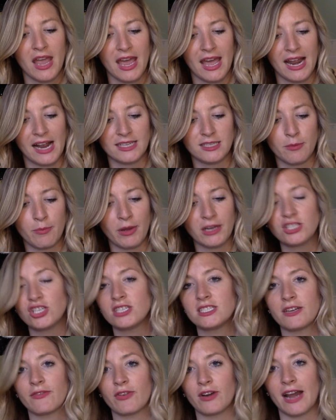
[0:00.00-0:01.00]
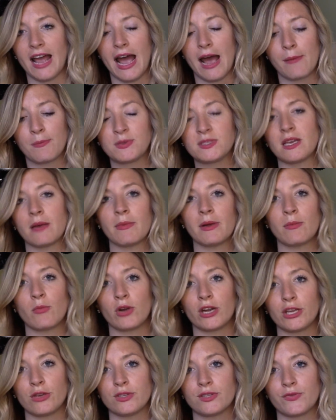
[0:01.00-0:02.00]
It has a bunch of different apps. Some are more
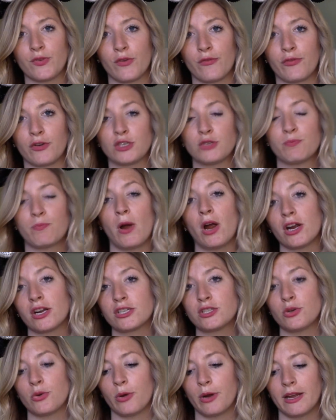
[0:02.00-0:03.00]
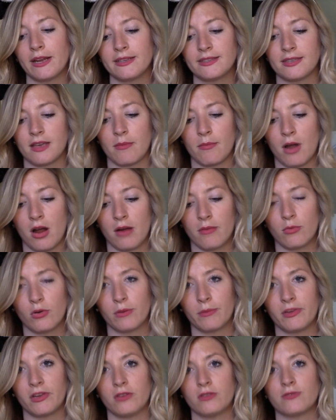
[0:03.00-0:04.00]
useful for park touring, some are
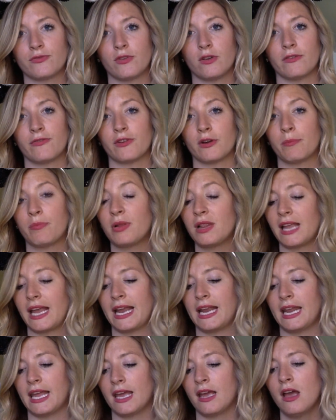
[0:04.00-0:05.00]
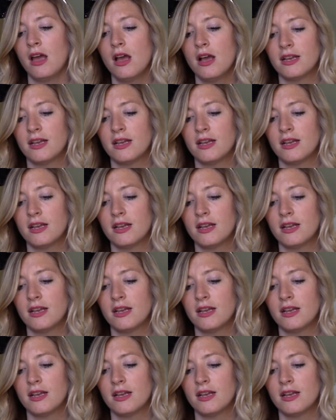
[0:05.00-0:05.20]
more useful for planning,